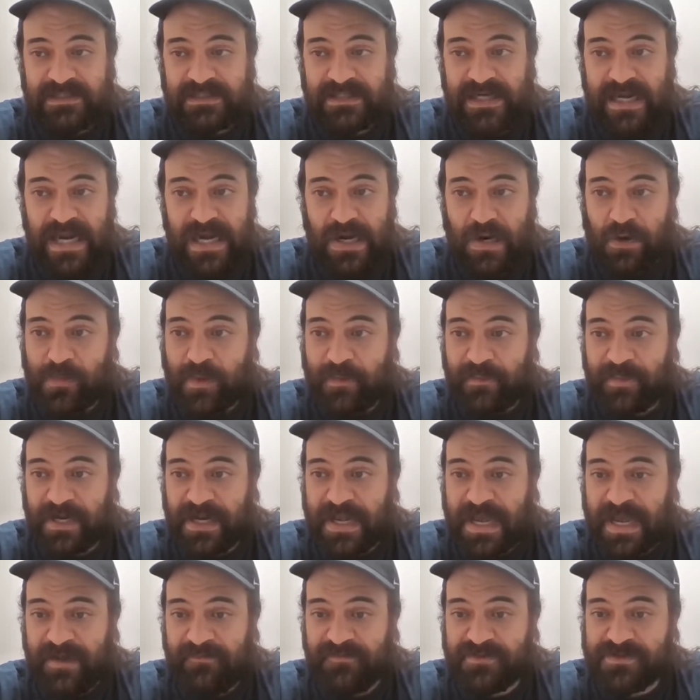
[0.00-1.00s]
I hope I'm going
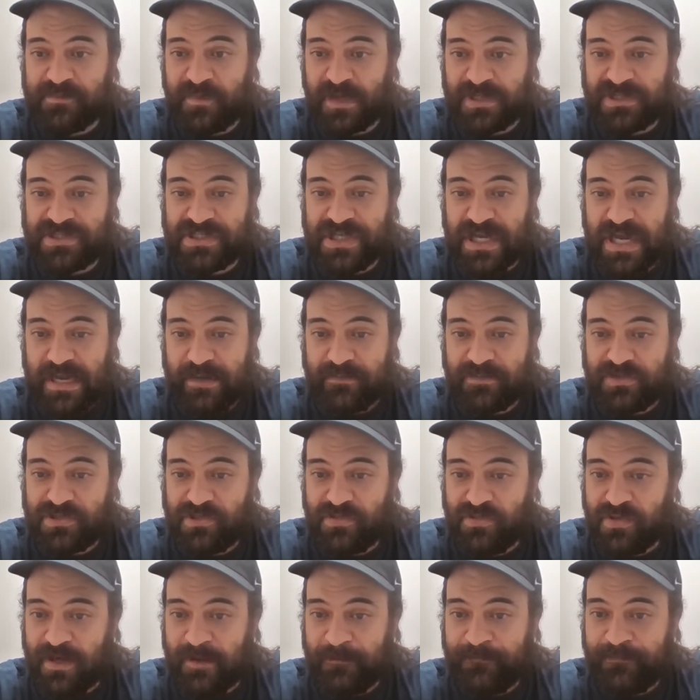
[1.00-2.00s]
to have as much time
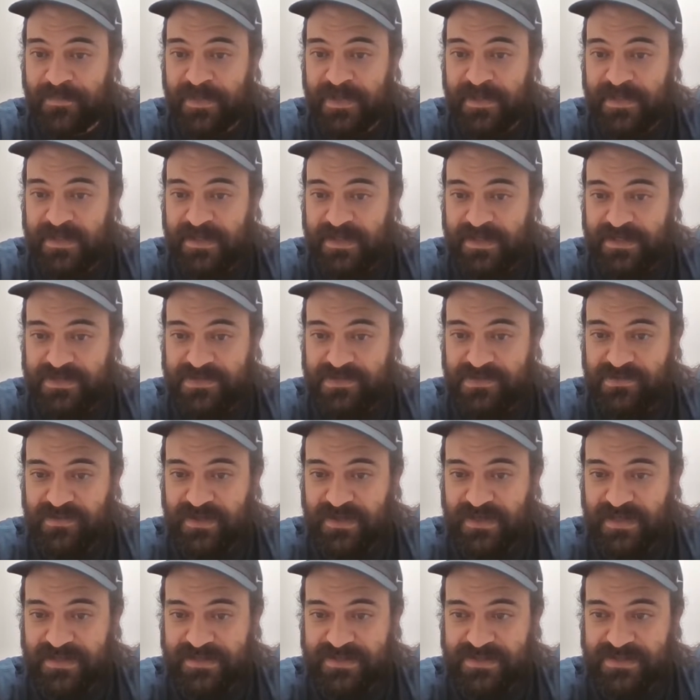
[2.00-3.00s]
to
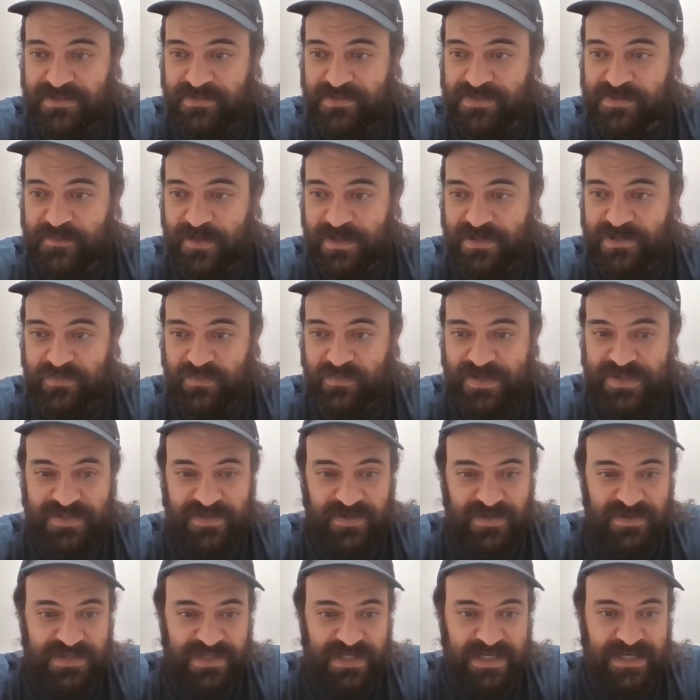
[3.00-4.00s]
do as much
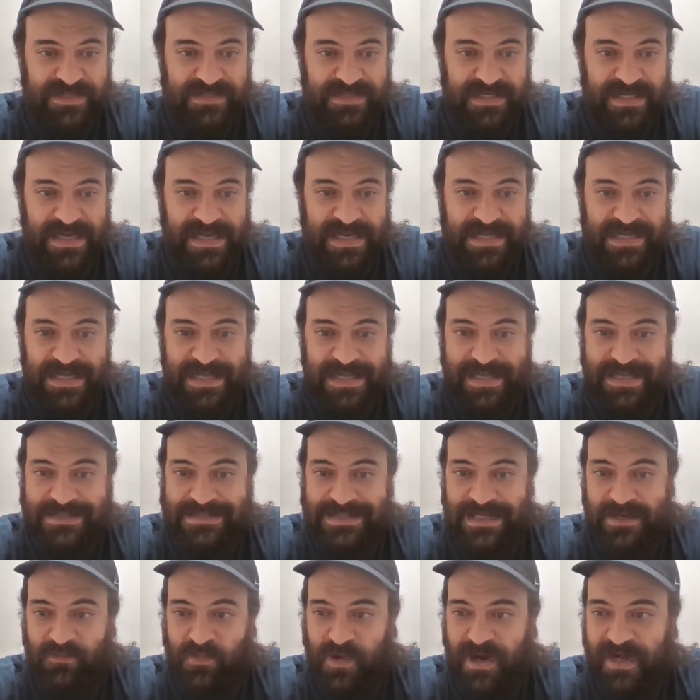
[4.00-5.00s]
research as
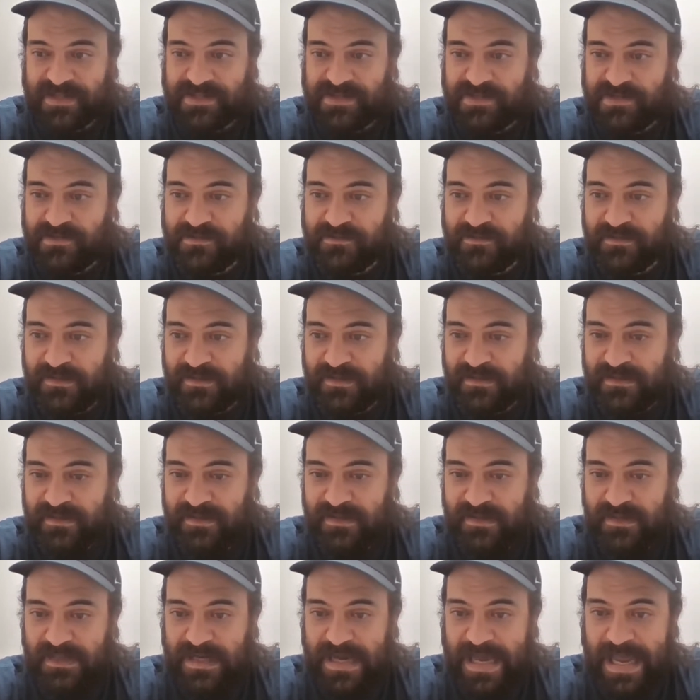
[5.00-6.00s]
I want to,
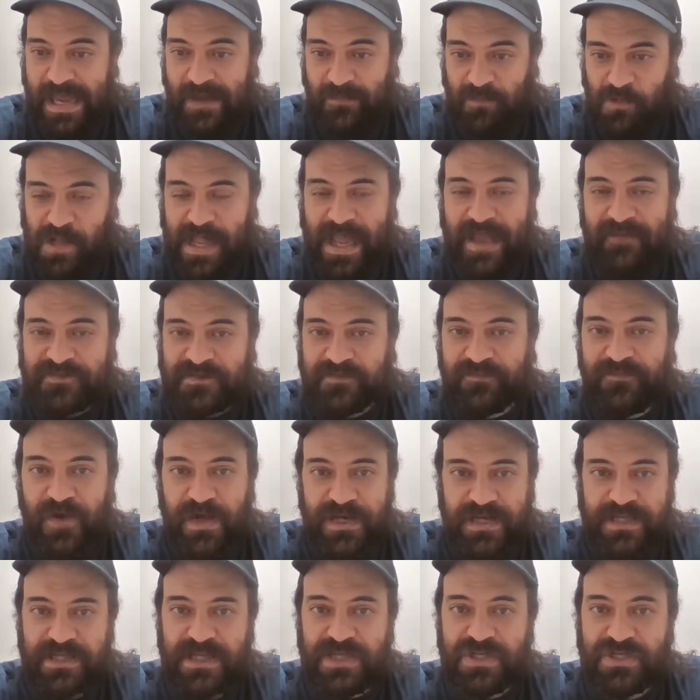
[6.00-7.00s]
and we'll have some
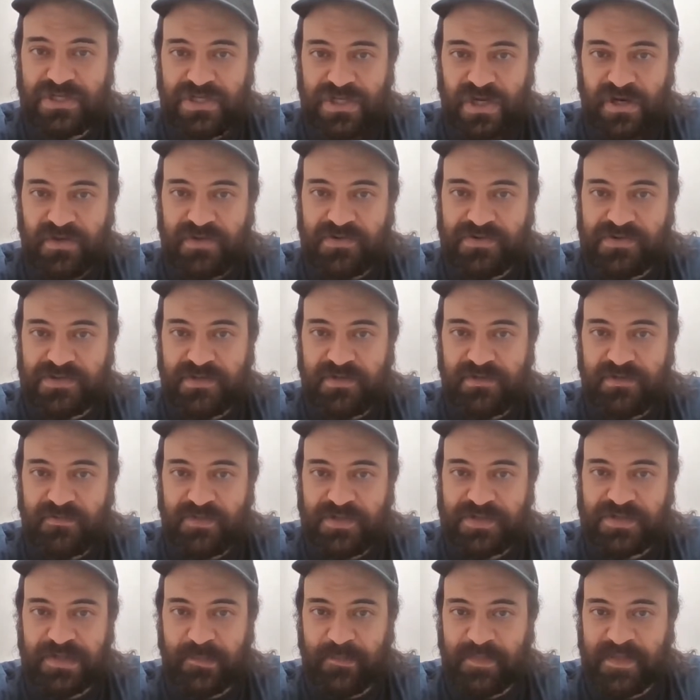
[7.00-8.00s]
fun in these shows
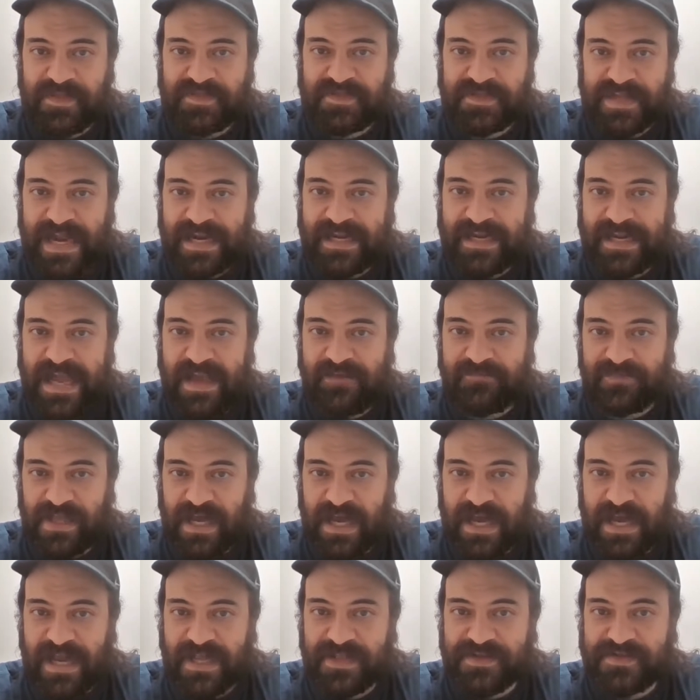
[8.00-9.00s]
with some of the second half
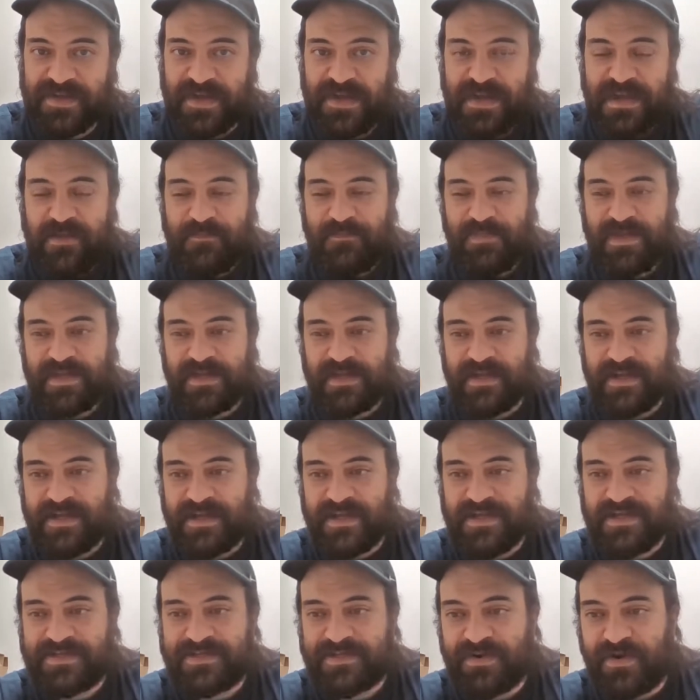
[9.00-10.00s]
lines,
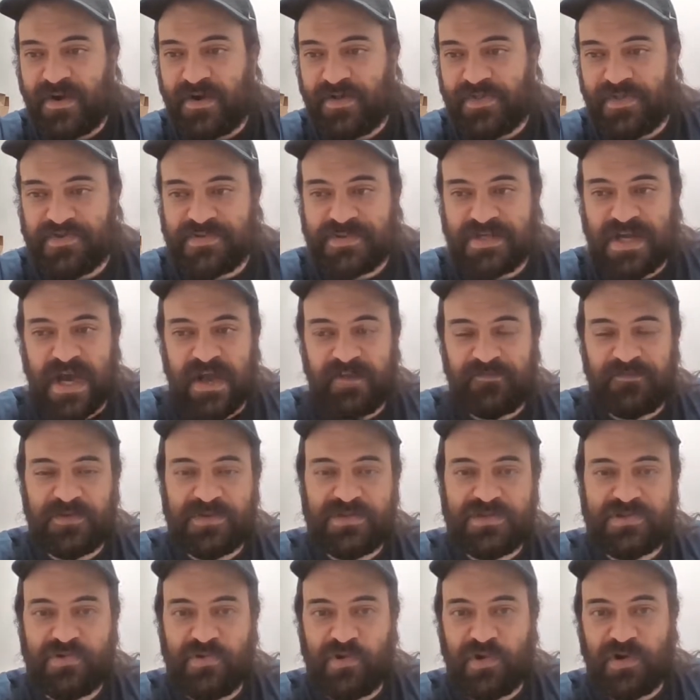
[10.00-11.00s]
because all those
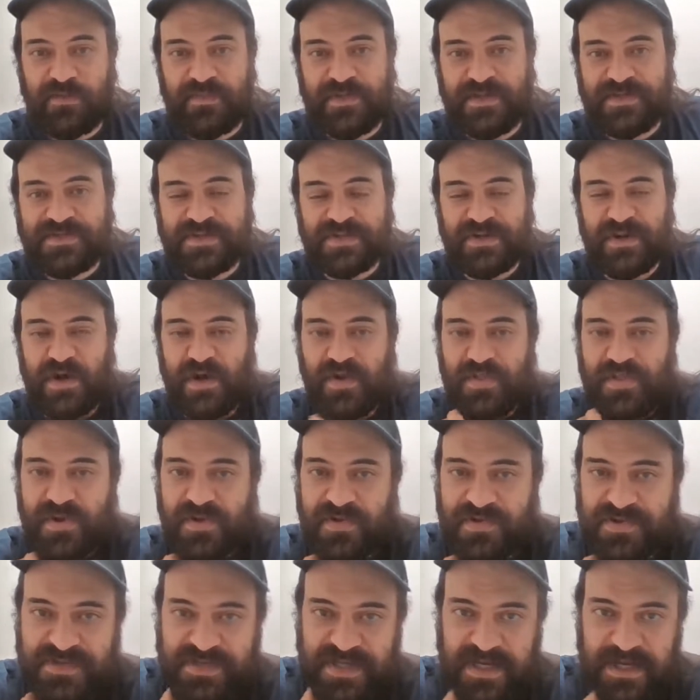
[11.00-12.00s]
conference tournaments and all
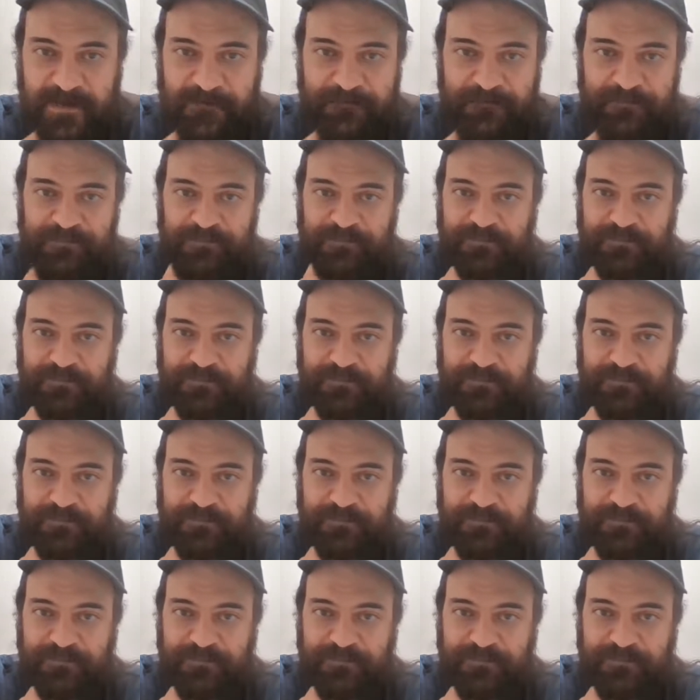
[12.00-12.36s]
those, the